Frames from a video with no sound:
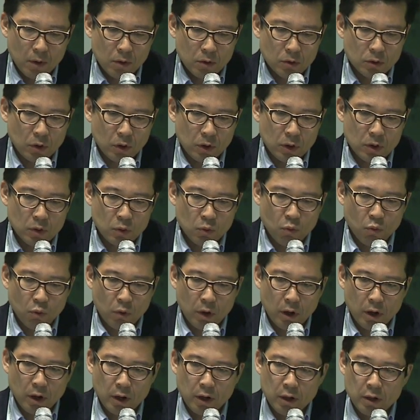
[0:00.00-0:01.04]
the reason
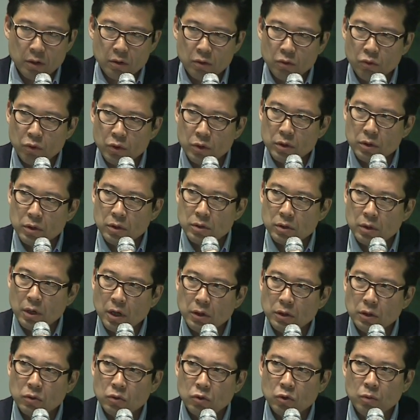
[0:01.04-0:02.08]
why we
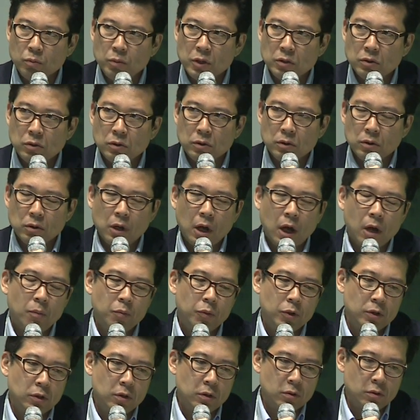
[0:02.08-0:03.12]
decided to invest in the
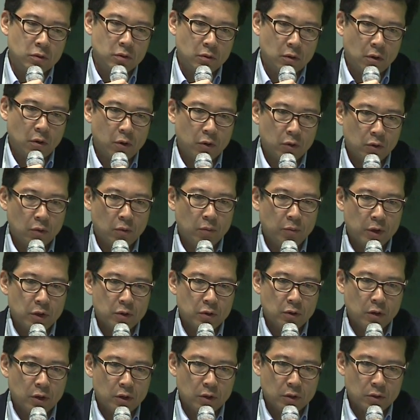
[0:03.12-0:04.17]
company is,
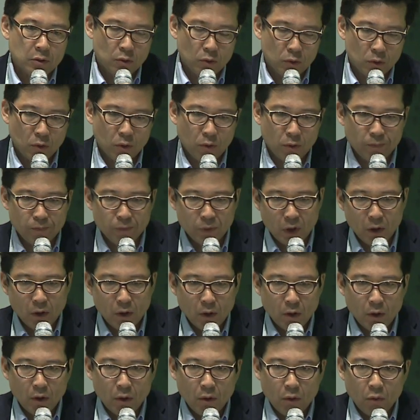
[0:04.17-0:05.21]
basically, so
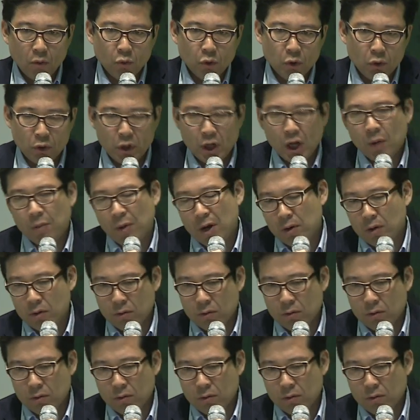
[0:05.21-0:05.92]
we would have